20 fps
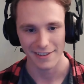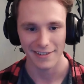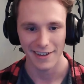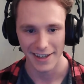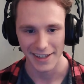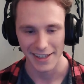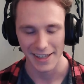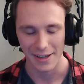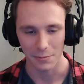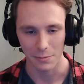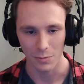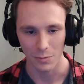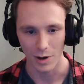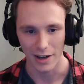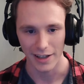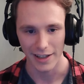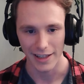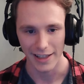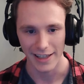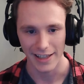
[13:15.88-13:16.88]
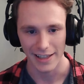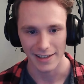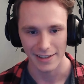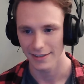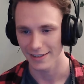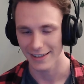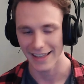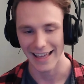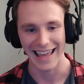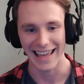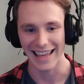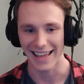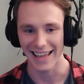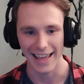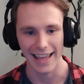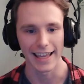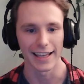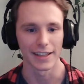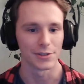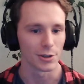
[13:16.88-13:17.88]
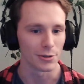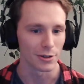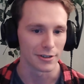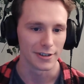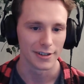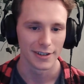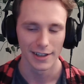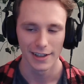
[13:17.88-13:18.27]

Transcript: like and what it can't handle.